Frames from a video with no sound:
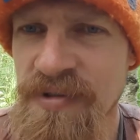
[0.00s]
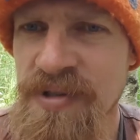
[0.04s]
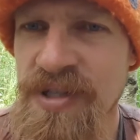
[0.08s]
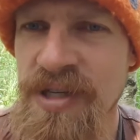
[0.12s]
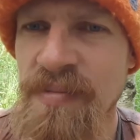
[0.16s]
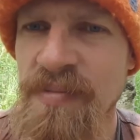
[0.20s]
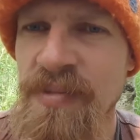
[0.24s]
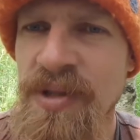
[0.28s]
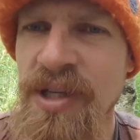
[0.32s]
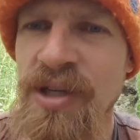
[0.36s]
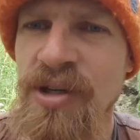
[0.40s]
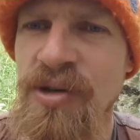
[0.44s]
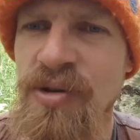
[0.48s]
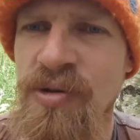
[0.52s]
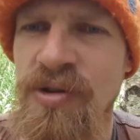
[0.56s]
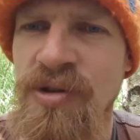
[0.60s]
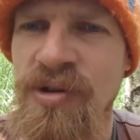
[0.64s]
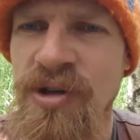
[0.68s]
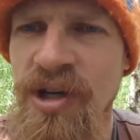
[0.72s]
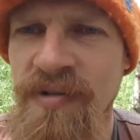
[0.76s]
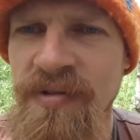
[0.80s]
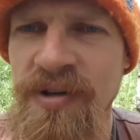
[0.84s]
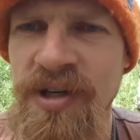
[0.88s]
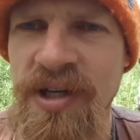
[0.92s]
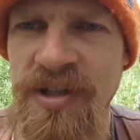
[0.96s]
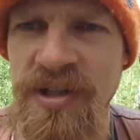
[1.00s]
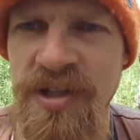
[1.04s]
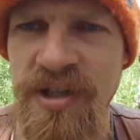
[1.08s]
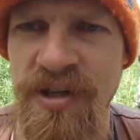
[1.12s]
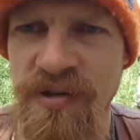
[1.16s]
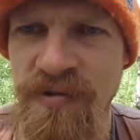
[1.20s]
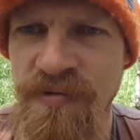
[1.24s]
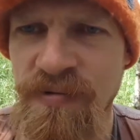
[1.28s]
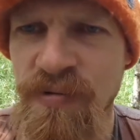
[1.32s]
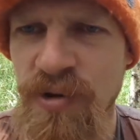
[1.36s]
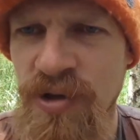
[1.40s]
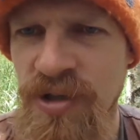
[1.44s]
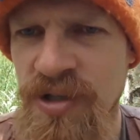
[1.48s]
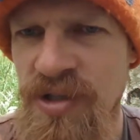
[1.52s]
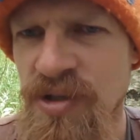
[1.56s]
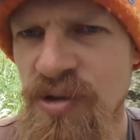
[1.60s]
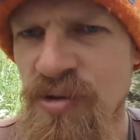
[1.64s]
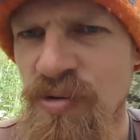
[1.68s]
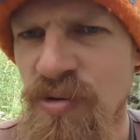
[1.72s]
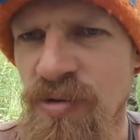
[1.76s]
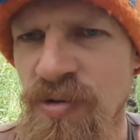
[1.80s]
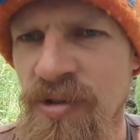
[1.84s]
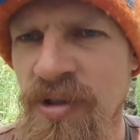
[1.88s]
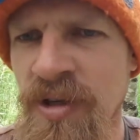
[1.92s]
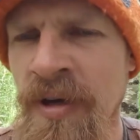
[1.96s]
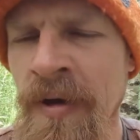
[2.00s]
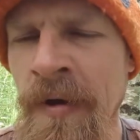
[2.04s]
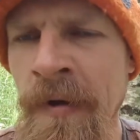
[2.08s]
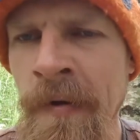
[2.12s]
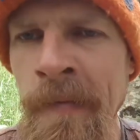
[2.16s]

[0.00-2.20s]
something good. You have an idea of what is good.